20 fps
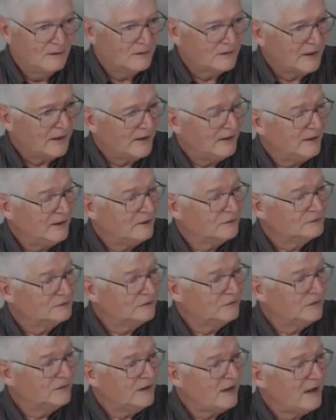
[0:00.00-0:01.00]
Okay, here's
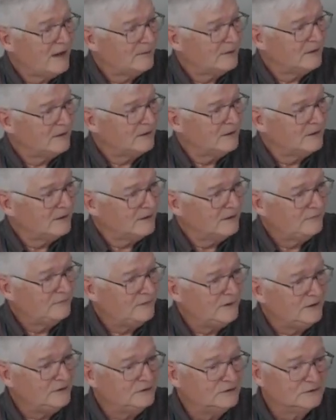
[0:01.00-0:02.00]
the phenomena.
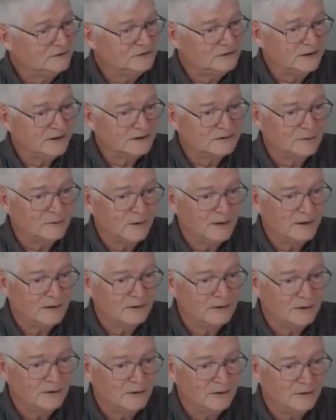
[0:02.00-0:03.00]
Ephesians 6, 1
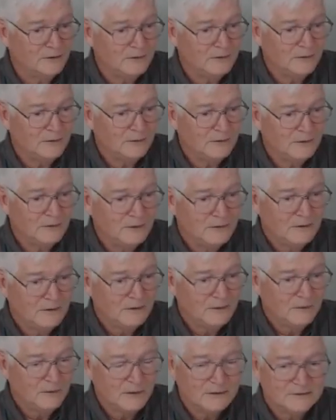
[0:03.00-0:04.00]
and 2.
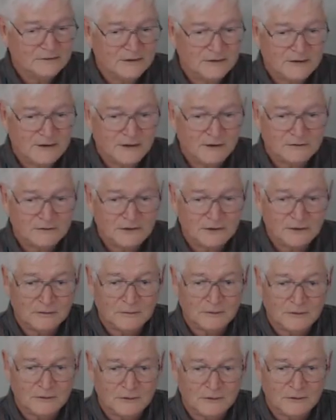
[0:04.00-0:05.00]
What does it tell
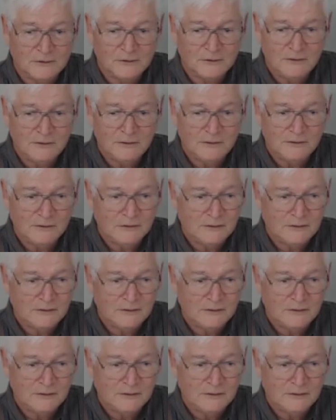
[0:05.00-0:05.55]
children to do?